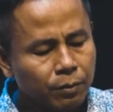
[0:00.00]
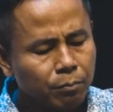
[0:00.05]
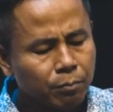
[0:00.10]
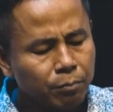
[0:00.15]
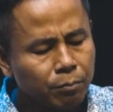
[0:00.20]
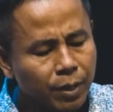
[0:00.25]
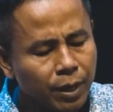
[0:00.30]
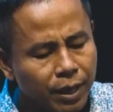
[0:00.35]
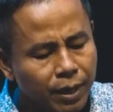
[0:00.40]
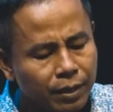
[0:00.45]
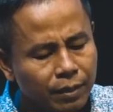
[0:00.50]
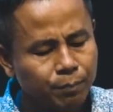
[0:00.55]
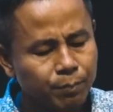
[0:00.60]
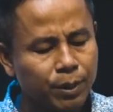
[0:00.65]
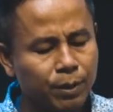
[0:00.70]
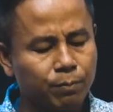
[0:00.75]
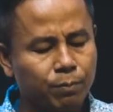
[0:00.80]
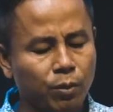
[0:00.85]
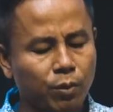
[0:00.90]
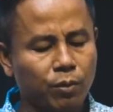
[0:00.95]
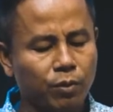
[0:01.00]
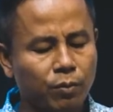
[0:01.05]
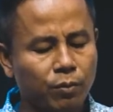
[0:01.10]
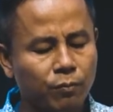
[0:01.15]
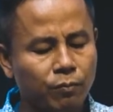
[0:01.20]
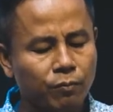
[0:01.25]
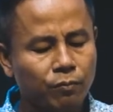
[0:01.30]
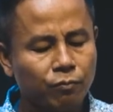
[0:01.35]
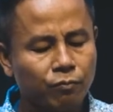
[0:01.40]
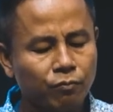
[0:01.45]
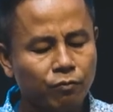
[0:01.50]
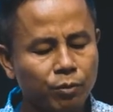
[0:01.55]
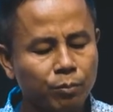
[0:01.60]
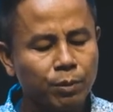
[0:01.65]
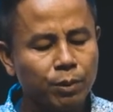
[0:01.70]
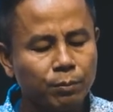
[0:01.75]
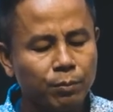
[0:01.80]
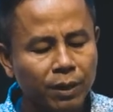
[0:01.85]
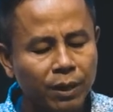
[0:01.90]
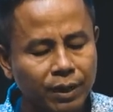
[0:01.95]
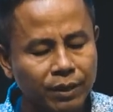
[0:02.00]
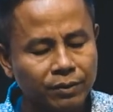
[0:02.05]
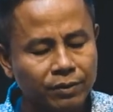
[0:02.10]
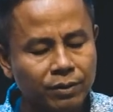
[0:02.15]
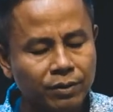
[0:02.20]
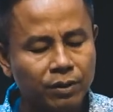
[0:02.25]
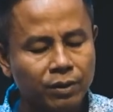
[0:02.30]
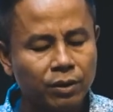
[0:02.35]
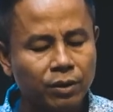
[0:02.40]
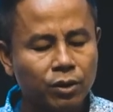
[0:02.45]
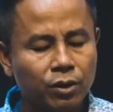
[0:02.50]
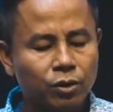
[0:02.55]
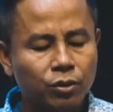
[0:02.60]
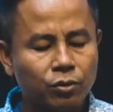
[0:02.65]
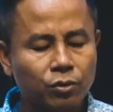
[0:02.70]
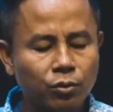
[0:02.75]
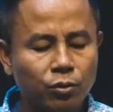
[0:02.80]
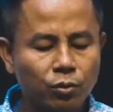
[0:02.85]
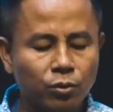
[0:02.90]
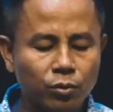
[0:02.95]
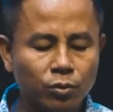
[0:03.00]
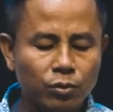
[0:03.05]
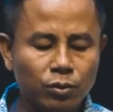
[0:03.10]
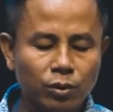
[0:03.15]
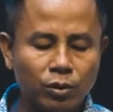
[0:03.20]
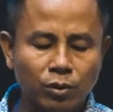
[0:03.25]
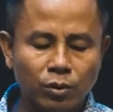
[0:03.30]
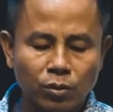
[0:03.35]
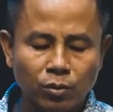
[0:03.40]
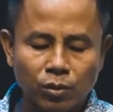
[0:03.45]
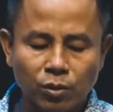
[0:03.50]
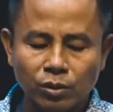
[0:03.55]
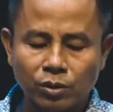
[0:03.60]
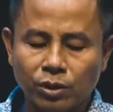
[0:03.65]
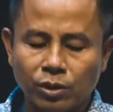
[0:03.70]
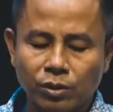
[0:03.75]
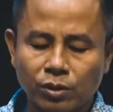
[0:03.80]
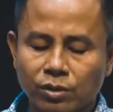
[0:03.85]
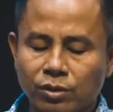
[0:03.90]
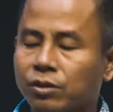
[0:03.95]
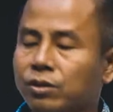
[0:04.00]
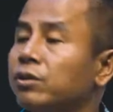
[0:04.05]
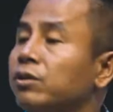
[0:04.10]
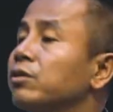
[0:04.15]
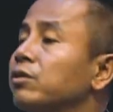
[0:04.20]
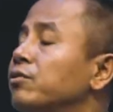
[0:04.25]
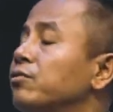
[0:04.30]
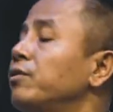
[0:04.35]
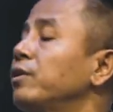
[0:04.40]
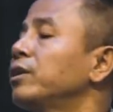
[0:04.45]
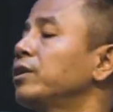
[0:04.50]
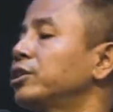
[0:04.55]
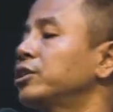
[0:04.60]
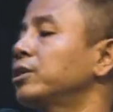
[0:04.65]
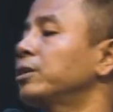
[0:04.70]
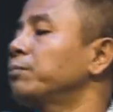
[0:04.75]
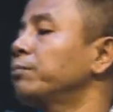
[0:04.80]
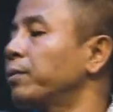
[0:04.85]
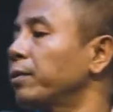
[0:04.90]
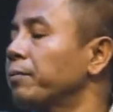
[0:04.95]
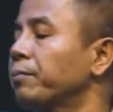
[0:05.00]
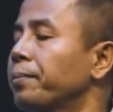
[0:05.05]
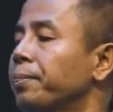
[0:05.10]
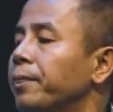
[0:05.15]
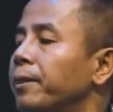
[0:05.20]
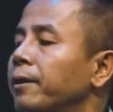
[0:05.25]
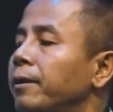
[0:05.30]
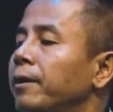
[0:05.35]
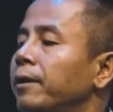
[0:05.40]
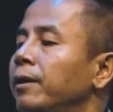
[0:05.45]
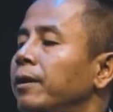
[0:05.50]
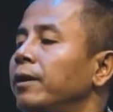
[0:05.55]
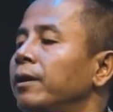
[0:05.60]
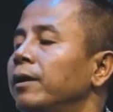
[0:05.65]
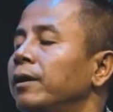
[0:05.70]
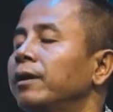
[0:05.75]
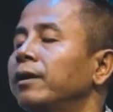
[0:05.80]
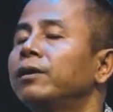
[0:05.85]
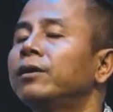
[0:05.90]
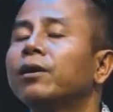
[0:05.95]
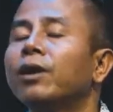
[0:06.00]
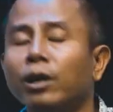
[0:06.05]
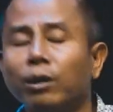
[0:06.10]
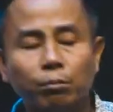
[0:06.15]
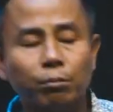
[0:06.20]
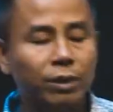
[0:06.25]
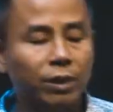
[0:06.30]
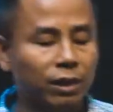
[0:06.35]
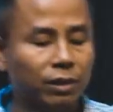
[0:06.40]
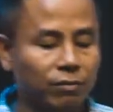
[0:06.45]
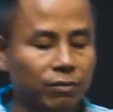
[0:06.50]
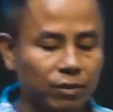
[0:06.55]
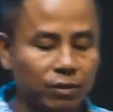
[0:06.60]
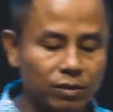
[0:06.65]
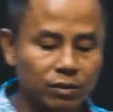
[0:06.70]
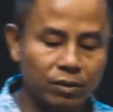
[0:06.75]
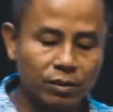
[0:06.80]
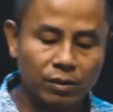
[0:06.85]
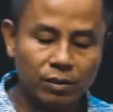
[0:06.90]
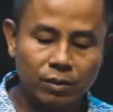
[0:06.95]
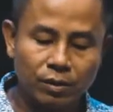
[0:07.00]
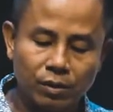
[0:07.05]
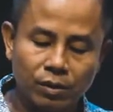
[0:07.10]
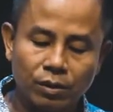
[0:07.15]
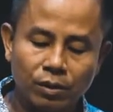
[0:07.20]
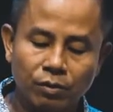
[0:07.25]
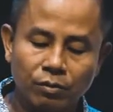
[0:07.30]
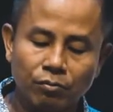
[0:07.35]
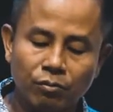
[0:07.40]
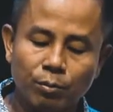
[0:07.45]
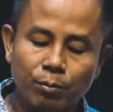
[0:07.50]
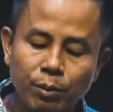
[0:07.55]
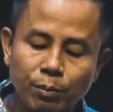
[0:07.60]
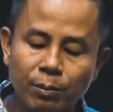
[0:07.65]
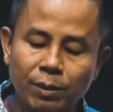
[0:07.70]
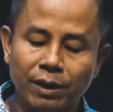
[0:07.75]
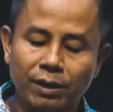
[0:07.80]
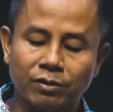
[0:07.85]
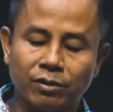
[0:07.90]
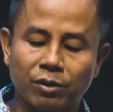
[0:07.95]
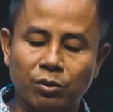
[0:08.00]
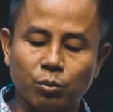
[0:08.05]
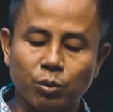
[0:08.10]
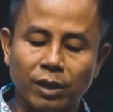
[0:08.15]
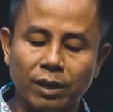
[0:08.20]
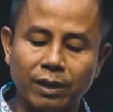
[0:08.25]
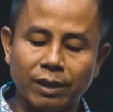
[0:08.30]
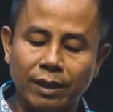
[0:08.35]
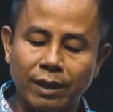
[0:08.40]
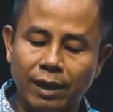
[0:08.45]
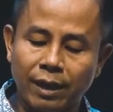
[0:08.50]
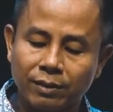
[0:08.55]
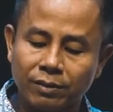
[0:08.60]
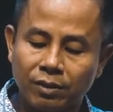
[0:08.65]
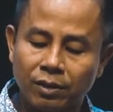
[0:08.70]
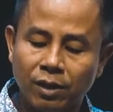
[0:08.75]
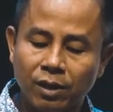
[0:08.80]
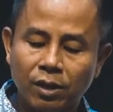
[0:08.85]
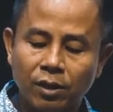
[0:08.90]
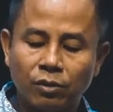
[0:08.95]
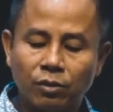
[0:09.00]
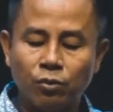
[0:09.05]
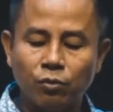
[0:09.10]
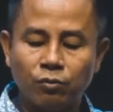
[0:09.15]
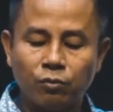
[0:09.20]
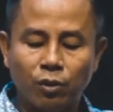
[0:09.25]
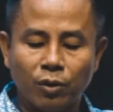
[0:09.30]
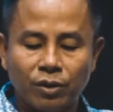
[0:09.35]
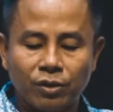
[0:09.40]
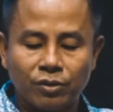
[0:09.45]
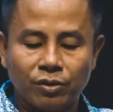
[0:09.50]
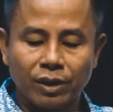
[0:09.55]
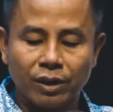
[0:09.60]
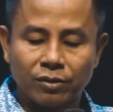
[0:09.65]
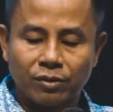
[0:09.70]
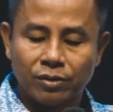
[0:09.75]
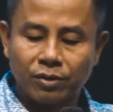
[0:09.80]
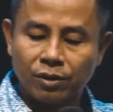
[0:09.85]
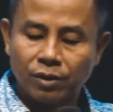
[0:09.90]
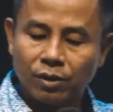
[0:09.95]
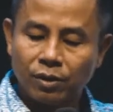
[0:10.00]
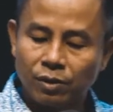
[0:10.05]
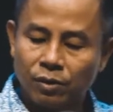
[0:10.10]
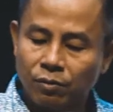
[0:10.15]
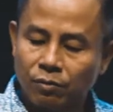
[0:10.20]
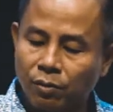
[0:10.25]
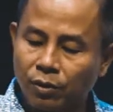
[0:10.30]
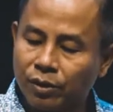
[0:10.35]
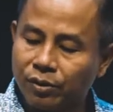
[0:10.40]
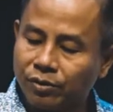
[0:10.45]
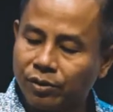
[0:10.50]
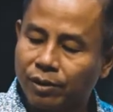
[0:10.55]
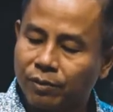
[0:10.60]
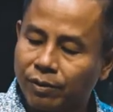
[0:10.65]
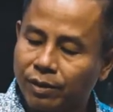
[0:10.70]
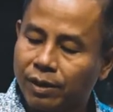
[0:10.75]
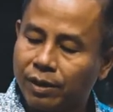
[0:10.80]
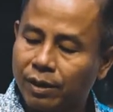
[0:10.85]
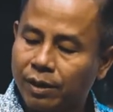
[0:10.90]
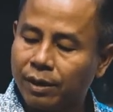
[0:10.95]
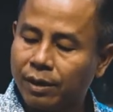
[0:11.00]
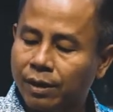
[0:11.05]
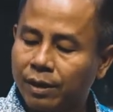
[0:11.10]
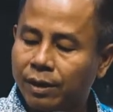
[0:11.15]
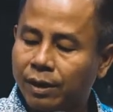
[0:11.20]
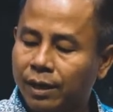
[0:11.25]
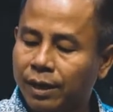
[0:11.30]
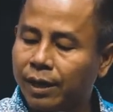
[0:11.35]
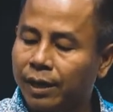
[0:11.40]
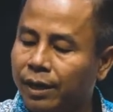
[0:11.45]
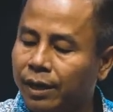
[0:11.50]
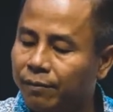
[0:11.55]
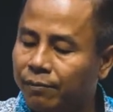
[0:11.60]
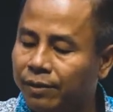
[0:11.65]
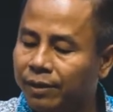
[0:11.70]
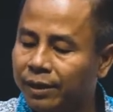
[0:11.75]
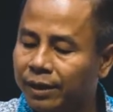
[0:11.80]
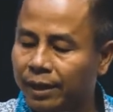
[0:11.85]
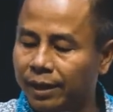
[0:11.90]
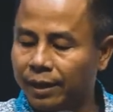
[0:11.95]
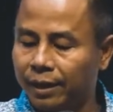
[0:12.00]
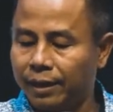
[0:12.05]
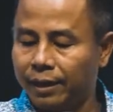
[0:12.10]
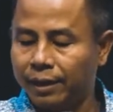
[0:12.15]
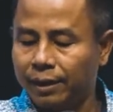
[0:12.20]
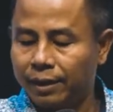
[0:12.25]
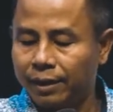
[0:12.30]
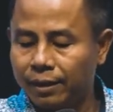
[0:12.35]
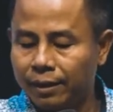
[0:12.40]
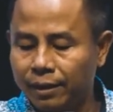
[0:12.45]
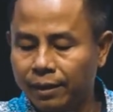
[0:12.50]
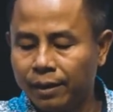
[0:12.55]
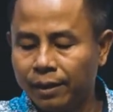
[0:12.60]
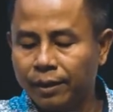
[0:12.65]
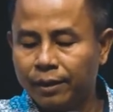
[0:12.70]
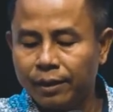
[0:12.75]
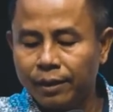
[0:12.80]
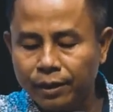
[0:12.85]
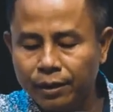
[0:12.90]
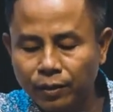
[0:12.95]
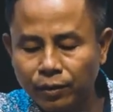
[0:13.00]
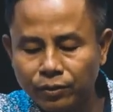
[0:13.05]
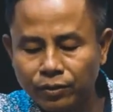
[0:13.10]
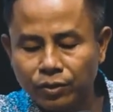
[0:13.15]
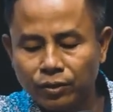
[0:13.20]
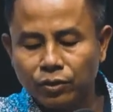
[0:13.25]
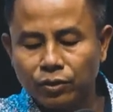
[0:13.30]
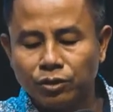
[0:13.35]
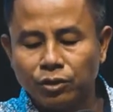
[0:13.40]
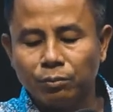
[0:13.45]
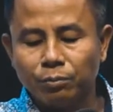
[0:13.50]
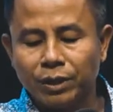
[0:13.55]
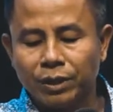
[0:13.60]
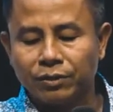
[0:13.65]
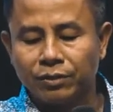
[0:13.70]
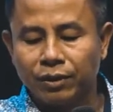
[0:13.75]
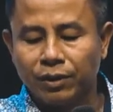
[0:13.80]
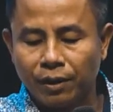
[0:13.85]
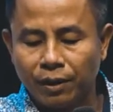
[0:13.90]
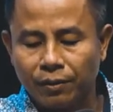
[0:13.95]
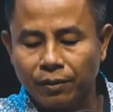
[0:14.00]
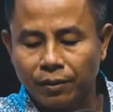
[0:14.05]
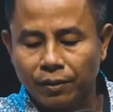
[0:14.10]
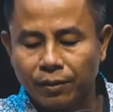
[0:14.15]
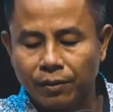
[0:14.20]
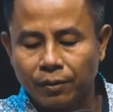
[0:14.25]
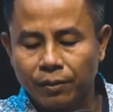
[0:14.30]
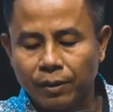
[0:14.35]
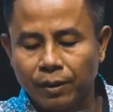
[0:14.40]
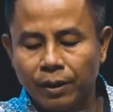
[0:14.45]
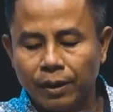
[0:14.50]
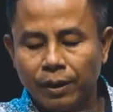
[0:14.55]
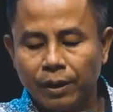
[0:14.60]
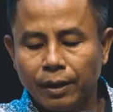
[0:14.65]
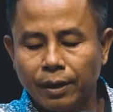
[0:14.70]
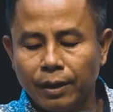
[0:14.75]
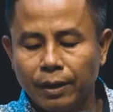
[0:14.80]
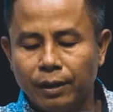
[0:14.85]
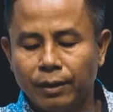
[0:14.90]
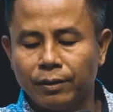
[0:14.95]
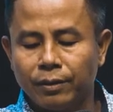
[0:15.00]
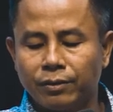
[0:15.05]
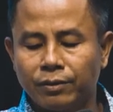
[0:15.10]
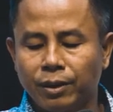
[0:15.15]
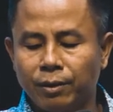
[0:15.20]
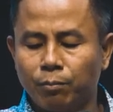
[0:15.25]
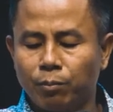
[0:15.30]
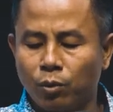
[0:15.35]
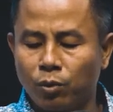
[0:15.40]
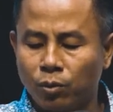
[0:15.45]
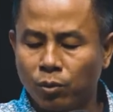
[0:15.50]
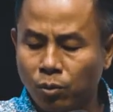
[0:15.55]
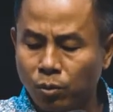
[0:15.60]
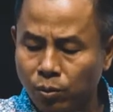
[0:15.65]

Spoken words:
many people will be blessed through the local church's fellowship. Non-believers will be blessed as well in Acts 2:46, 47, every day. They continue to meet together in the temple